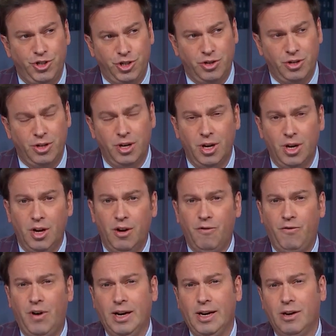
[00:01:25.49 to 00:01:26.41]
We should
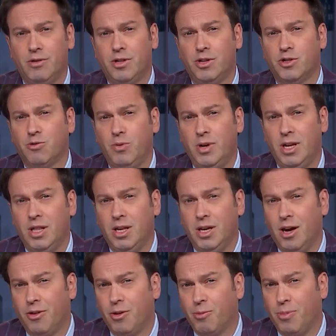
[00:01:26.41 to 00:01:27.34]
find out this week.
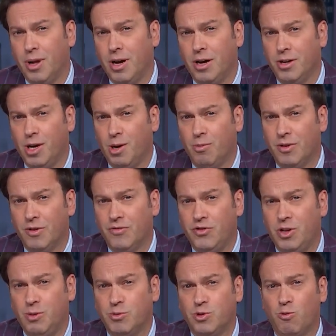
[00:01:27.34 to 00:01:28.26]
The other player a number of
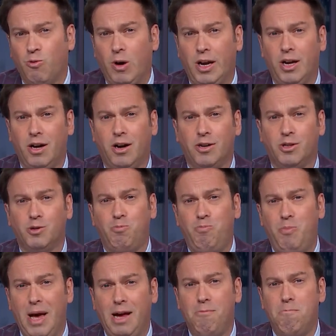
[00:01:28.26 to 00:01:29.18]
teams are waiting on is
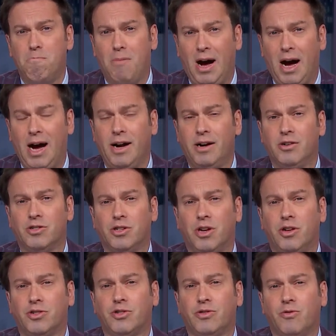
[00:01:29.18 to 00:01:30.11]
Ben Myers,
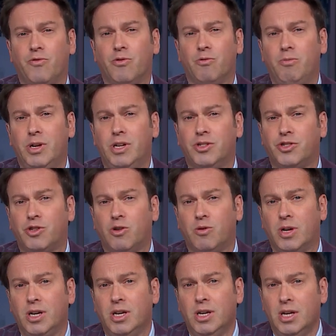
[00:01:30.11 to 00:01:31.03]
also from
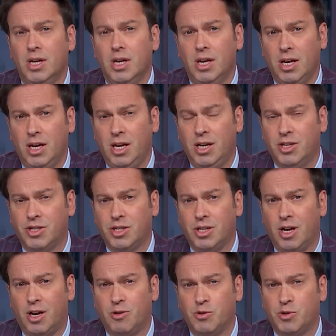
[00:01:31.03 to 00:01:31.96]
Minnesota. He is
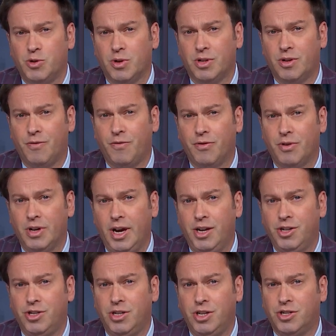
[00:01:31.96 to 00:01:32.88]
an unrestricted free
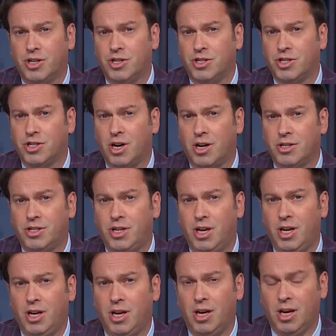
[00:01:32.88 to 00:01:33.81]
agent. He's going to start
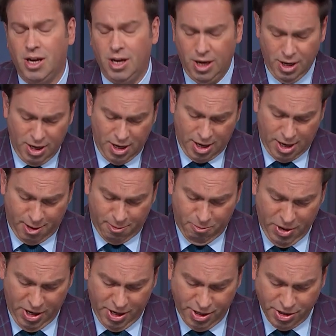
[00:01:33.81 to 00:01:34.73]
taking
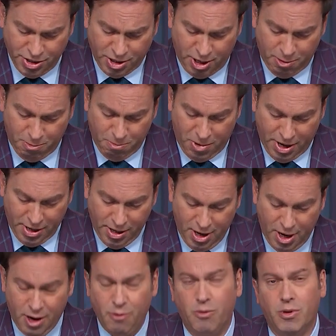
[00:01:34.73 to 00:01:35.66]
meetings on
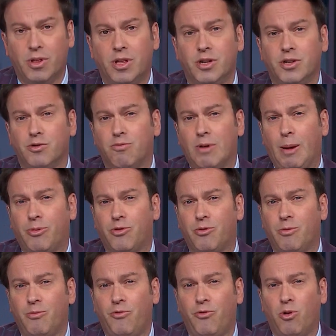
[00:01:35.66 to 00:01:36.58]
Monday with his reps
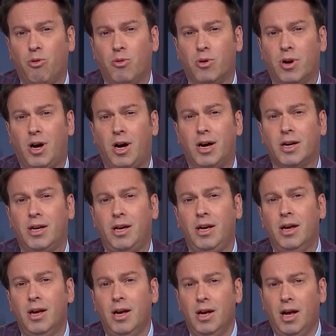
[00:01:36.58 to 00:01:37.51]
from Forward
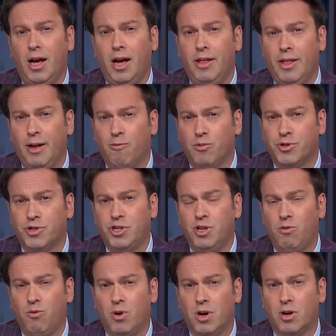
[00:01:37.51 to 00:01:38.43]
Hockey, and then we'll
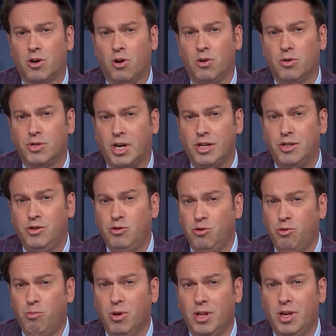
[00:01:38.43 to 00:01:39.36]
see where it goes. I
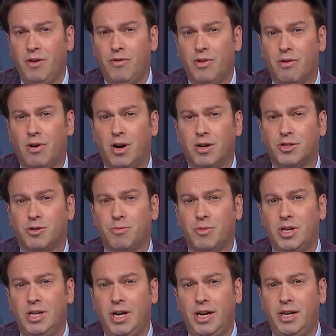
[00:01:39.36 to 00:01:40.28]
do believe there are
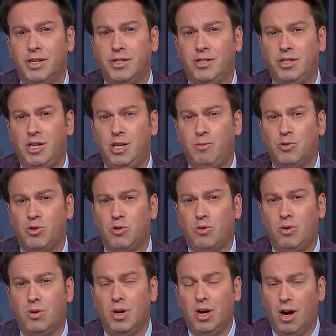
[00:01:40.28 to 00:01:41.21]
some Canadian teams
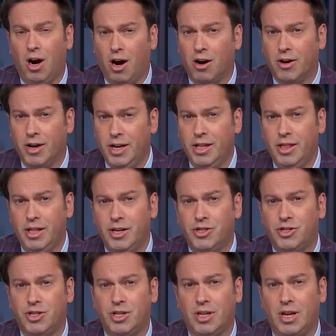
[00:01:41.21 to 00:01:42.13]
who are in
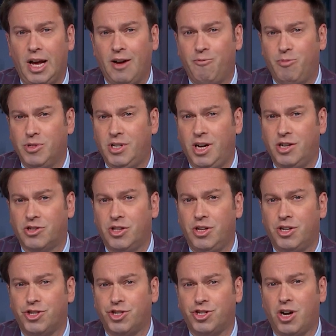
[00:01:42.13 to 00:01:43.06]
this and have
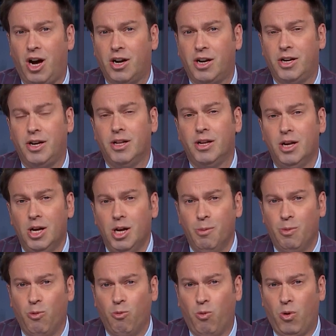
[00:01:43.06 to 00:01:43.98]
potentially a shot at it,
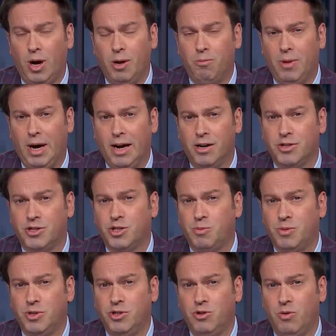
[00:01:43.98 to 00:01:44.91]
but what Myers
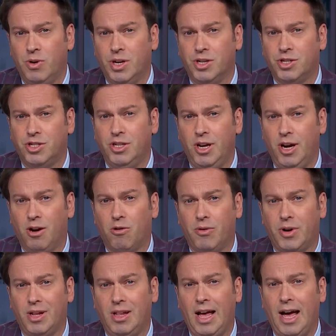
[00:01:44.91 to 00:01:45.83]
has been doing is
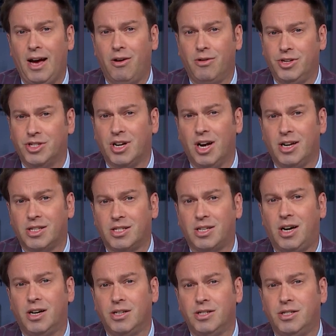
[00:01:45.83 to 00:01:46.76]
narrowing down. He's got a
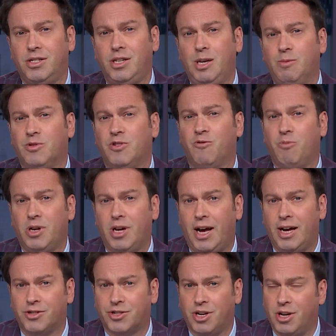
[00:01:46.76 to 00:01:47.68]
ton of teams that have been
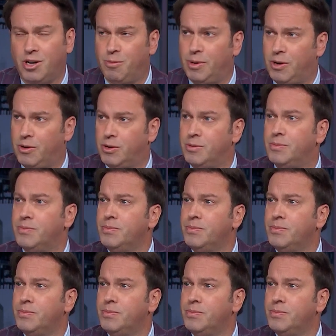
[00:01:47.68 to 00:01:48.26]
asking about him.